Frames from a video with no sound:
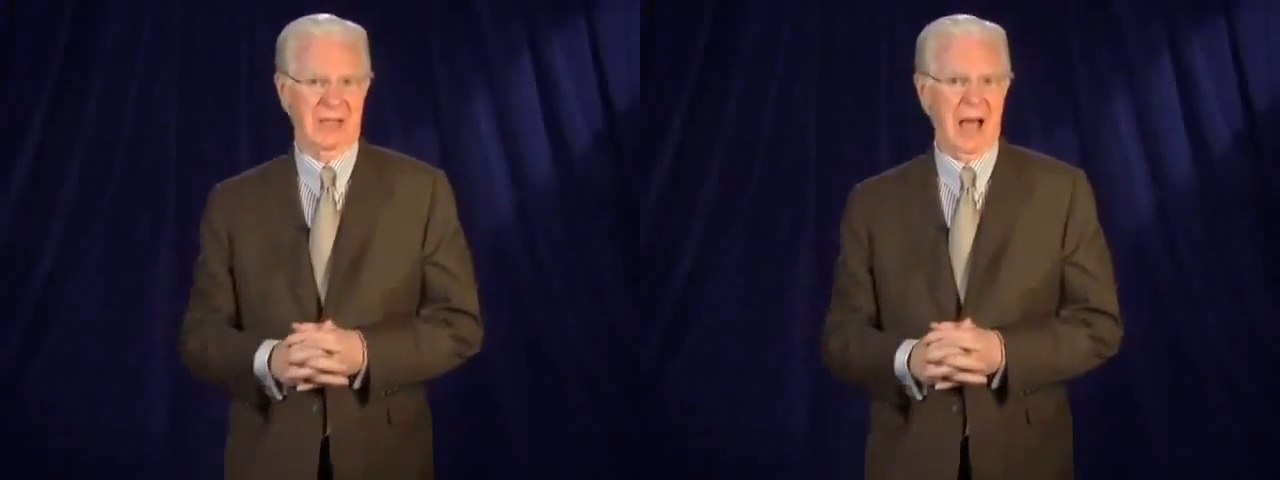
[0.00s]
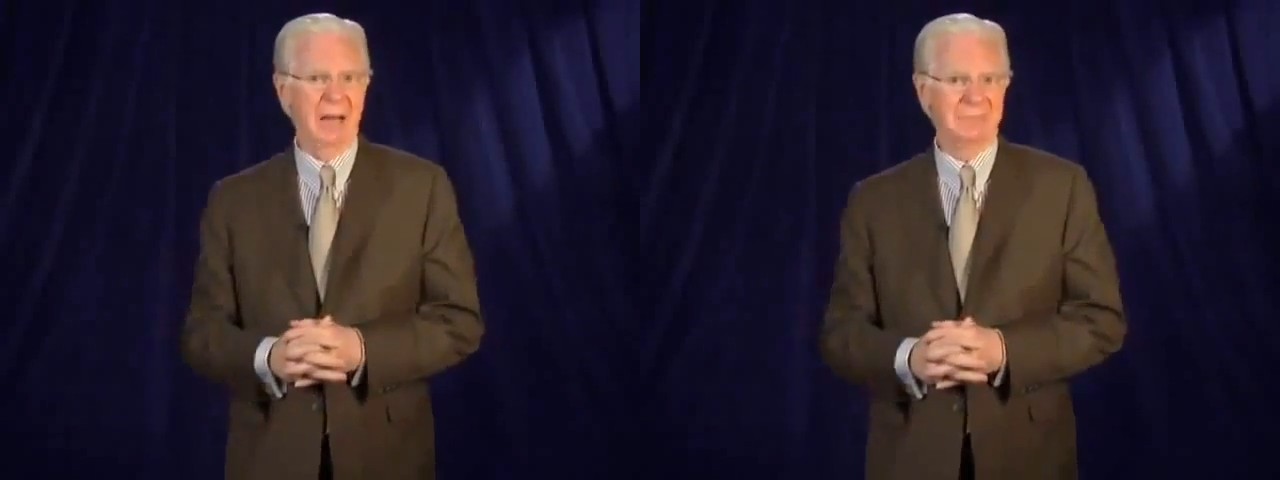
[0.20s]

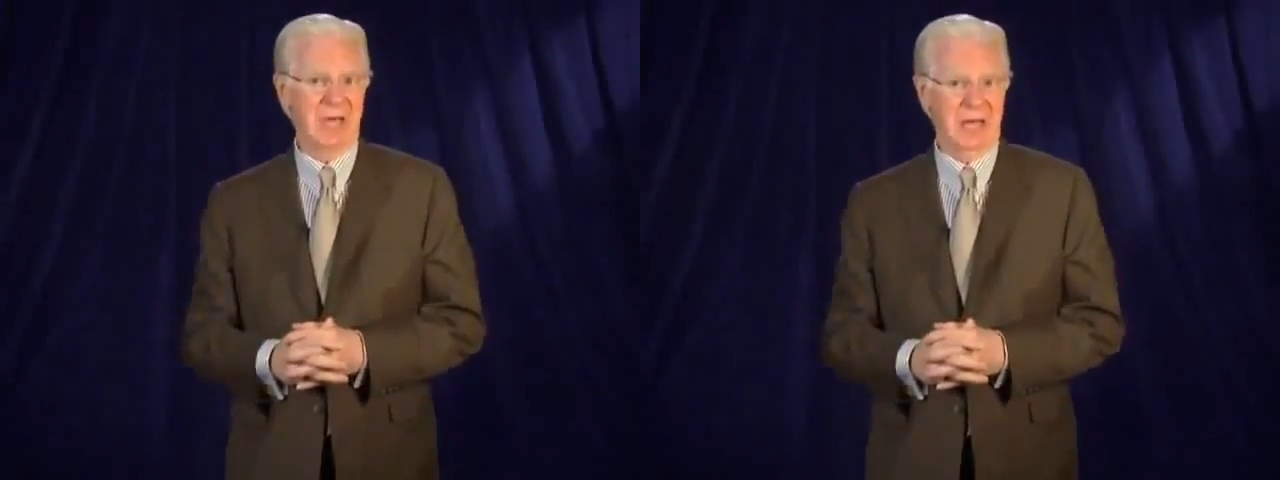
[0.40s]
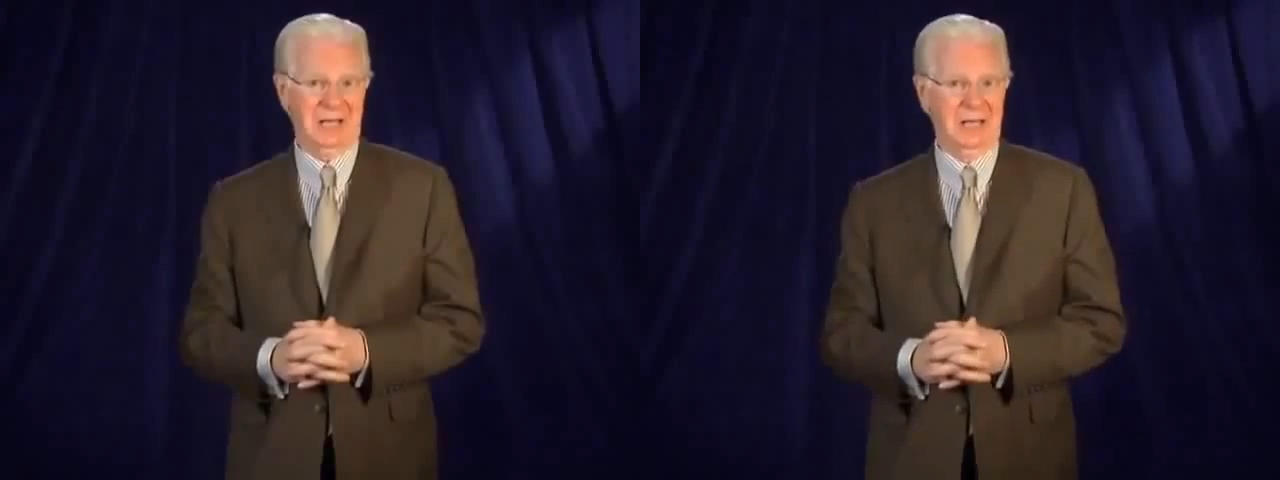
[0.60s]
I'm
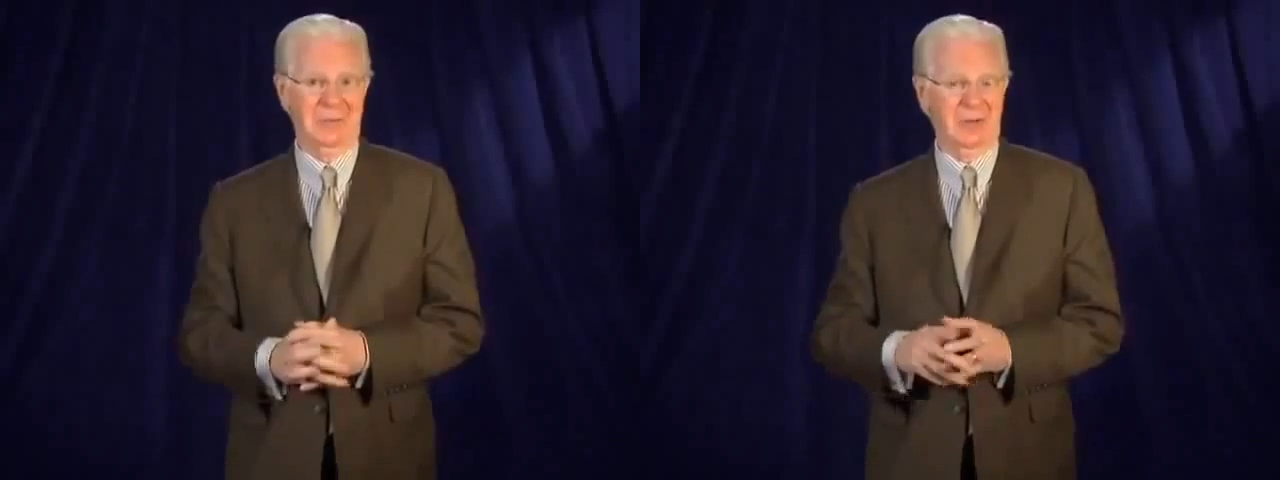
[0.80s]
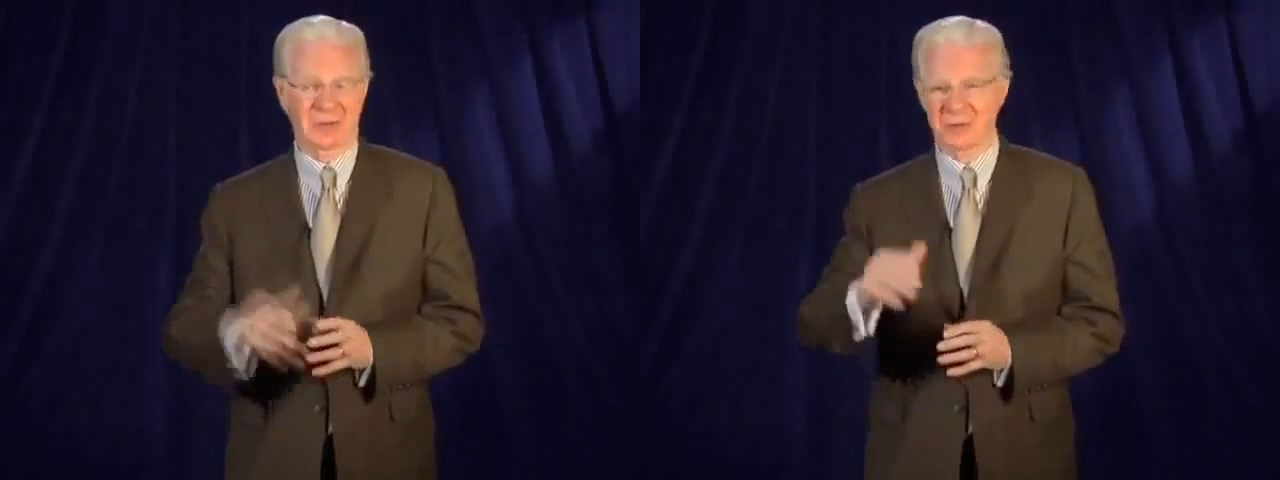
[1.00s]
talking
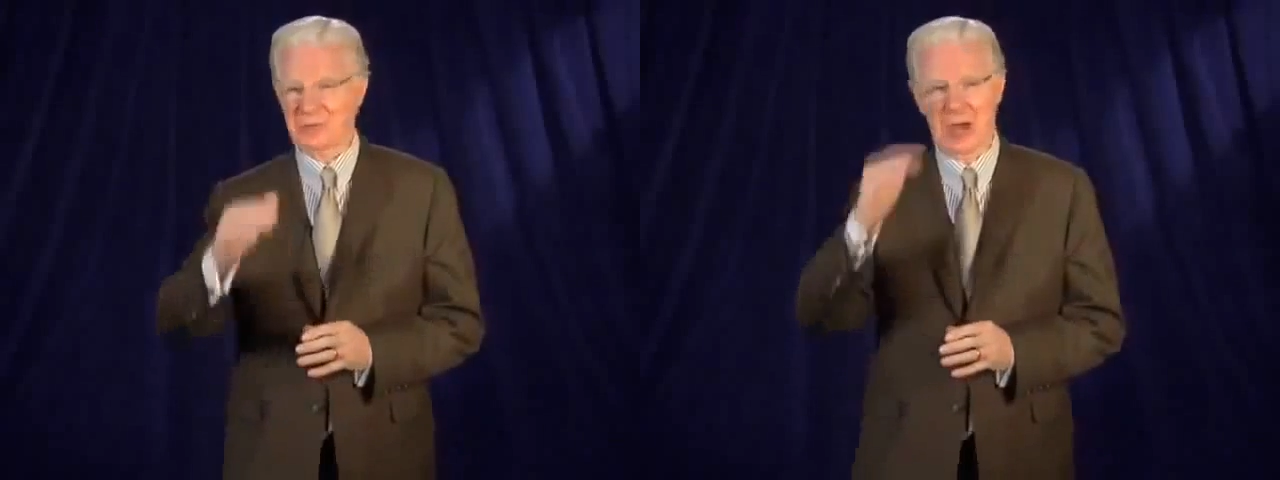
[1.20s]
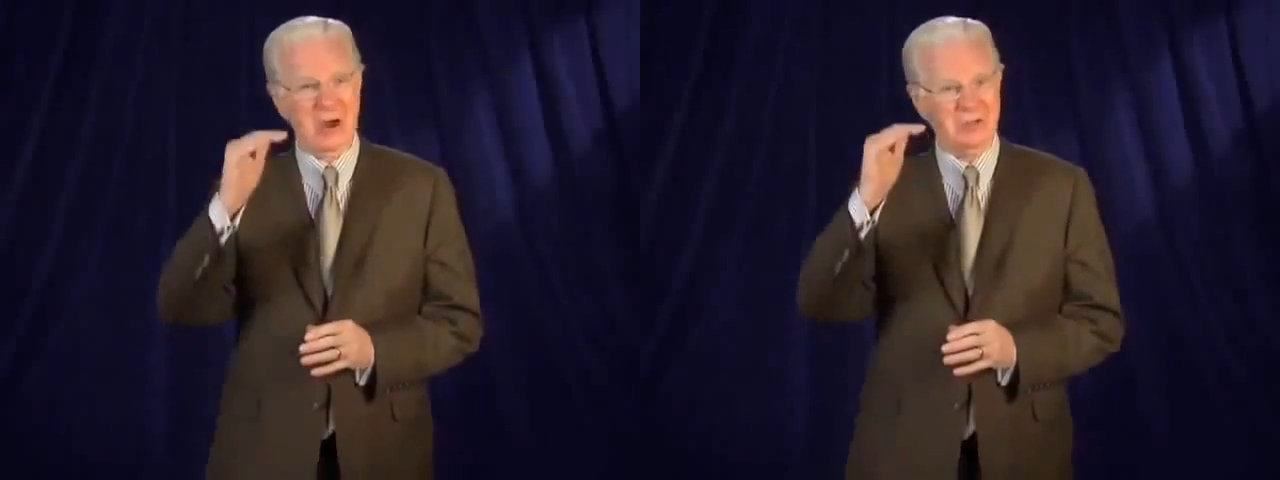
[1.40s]
about
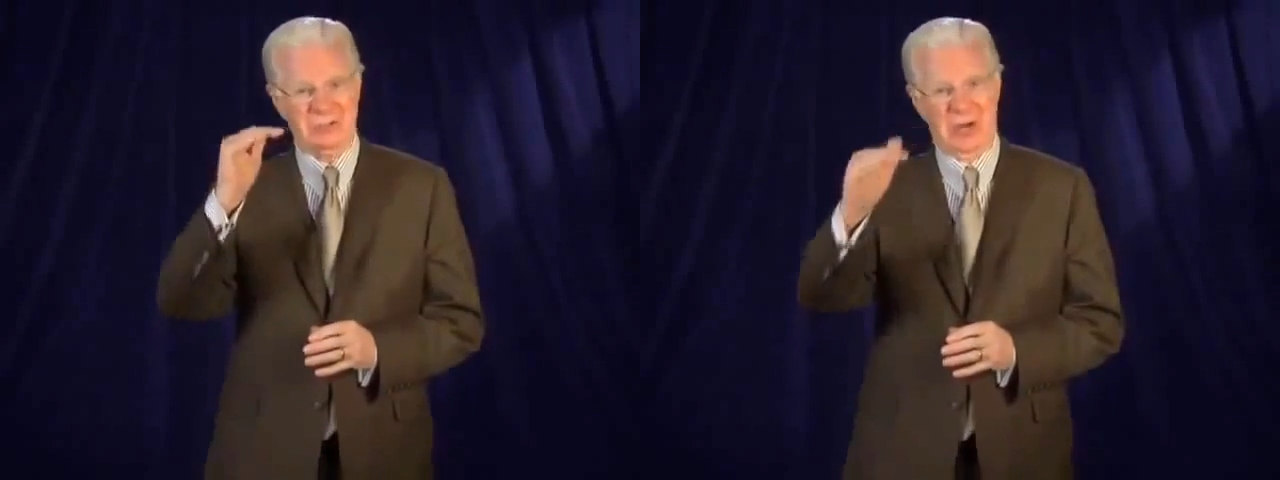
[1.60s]
those hard